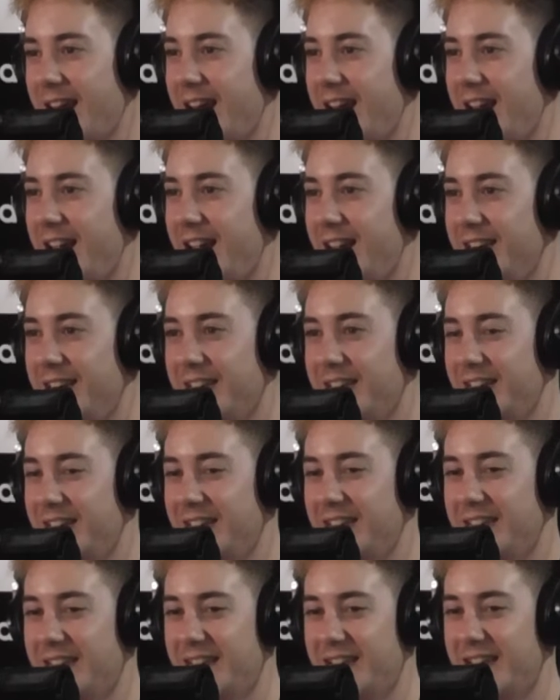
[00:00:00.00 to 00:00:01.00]
And
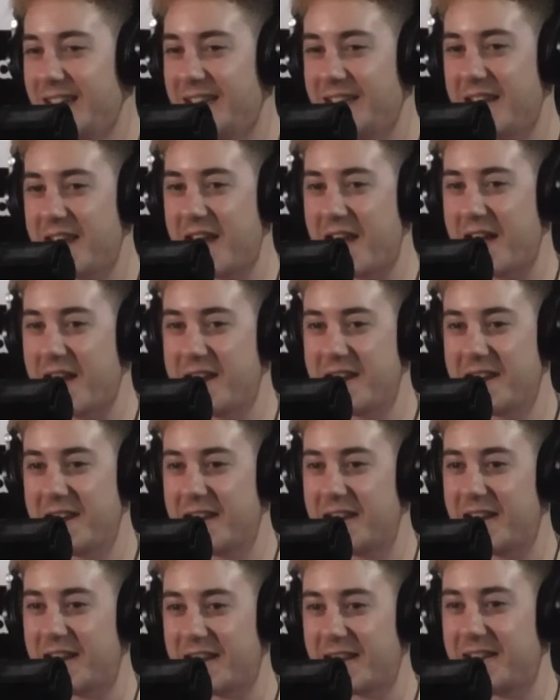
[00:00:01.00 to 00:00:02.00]
yeah, and
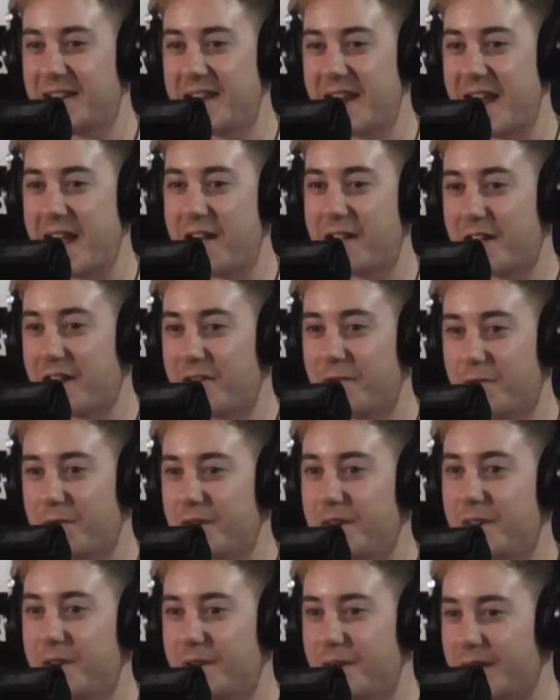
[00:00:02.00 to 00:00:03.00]
then now I got to
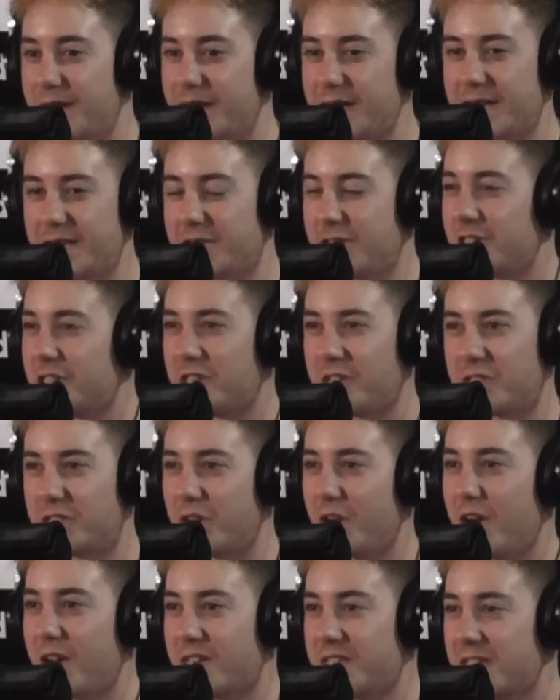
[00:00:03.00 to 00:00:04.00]
redo it, and it's just
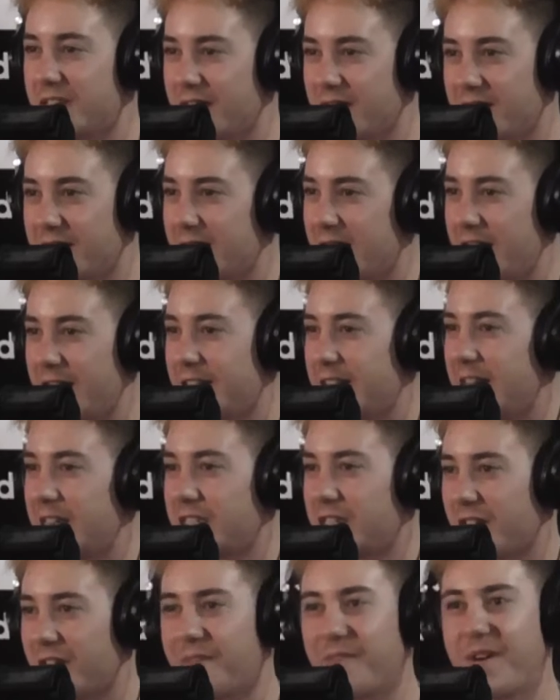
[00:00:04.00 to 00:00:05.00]
exhausting. And then it
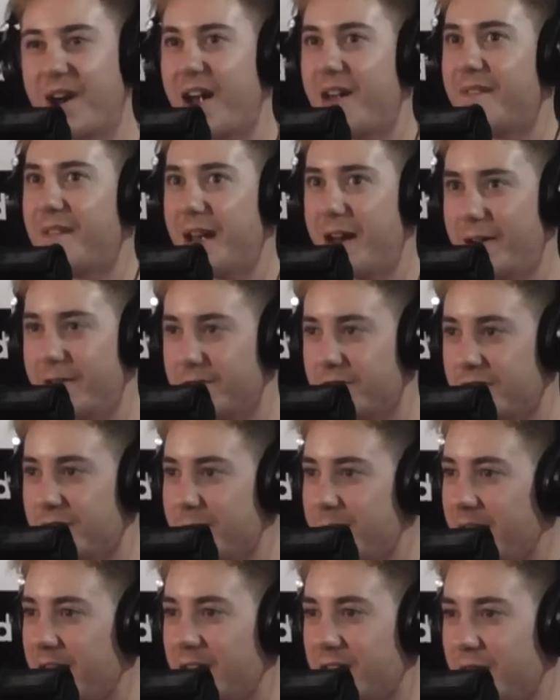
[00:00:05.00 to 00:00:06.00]
takes like 5 hours to
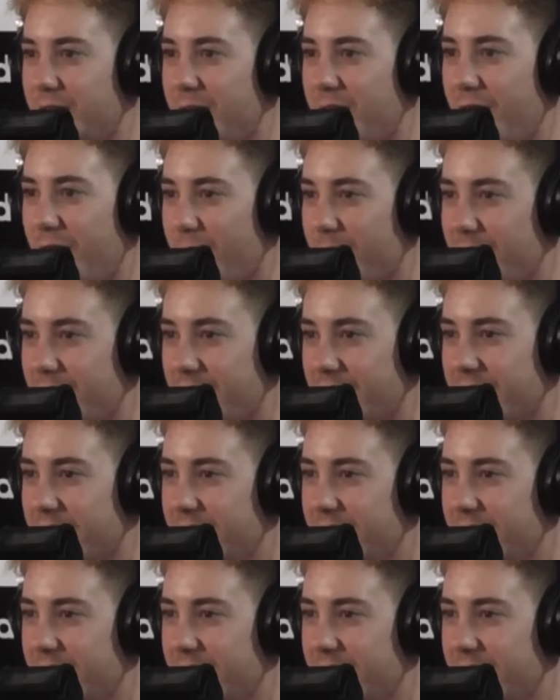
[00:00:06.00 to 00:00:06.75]
make a 2-hour mix.